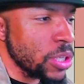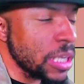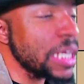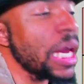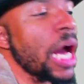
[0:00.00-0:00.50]

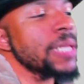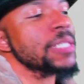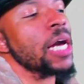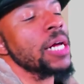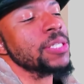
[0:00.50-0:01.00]
Leon's
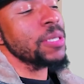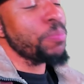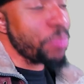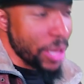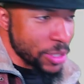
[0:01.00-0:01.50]
custom
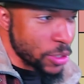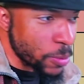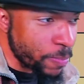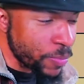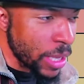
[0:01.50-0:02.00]

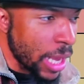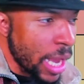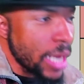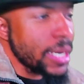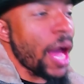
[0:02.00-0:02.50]
pistol.
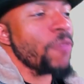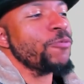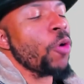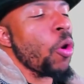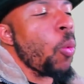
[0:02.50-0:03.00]
Now,
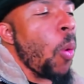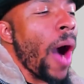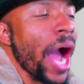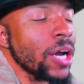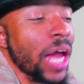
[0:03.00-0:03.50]
for a
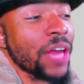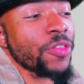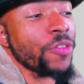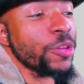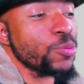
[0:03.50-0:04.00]
while, I
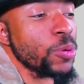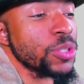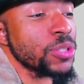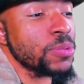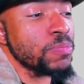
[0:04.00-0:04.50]
thought this
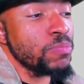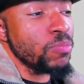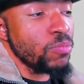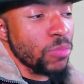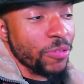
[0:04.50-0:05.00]
was
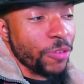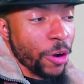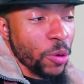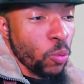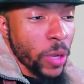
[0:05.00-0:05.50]
a
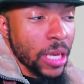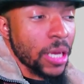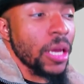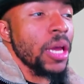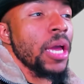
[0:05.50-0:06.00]
very weak.
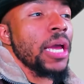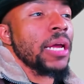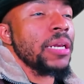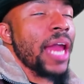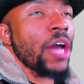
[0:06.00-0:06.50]

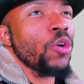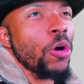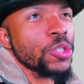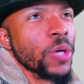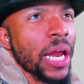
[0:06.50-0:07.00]
Now, you
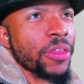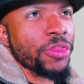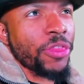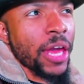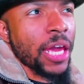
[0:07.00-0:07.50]
also got to
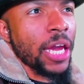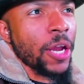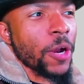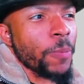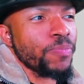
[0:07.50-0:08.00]
think
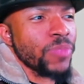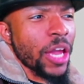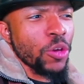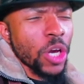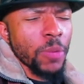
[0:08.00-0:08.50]
here. Now,
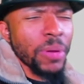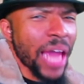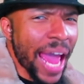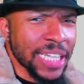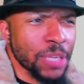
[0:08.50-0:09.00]
you could be
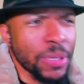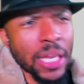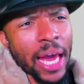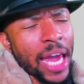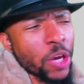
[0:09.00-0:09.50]
asking me,
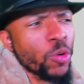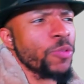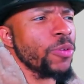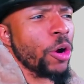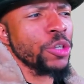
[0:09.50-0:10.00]
like, hey,
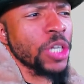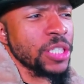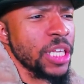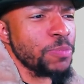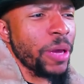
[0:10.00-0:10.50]
Gryphon, are you judging
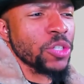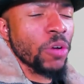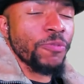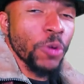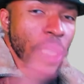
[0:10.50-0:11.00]
these based on
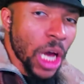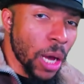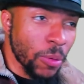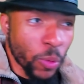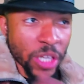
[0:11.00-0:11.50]

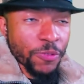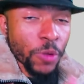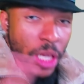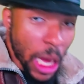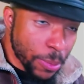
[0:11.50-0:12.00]
when it's
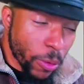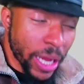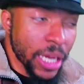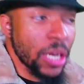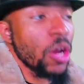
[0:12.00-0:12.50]
fully upgraded,